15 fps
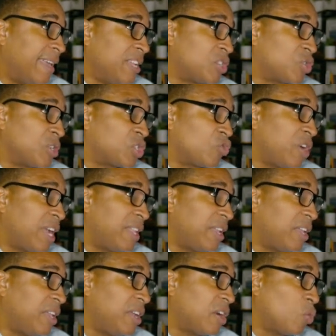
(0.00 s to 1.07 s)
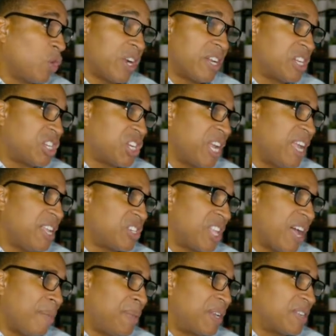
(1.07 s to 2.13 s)
Interest rate here, we're going to change
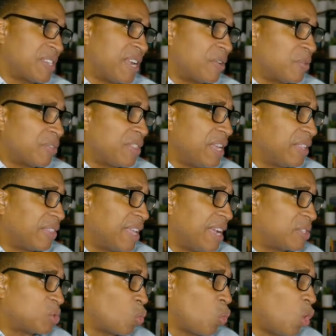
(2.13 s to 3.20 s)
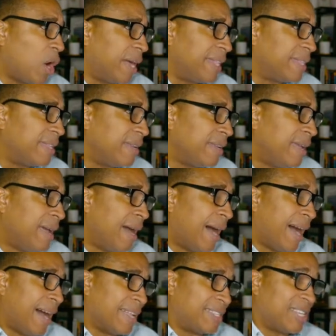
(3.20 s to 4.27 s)
that because I don't think that's what
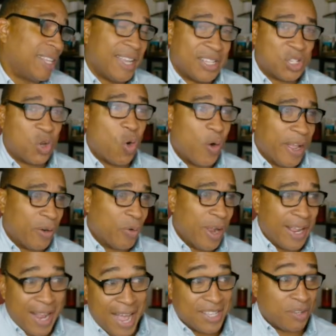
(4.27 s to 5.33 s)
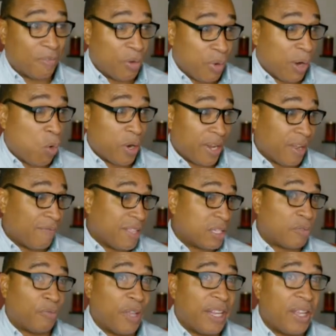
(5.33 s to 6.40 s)
today's going rate as of the recording of
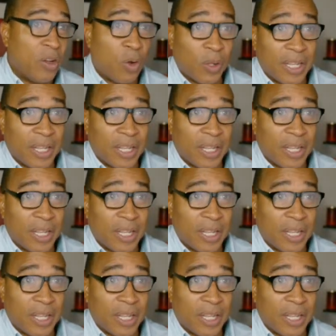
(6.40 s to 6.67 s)
this video.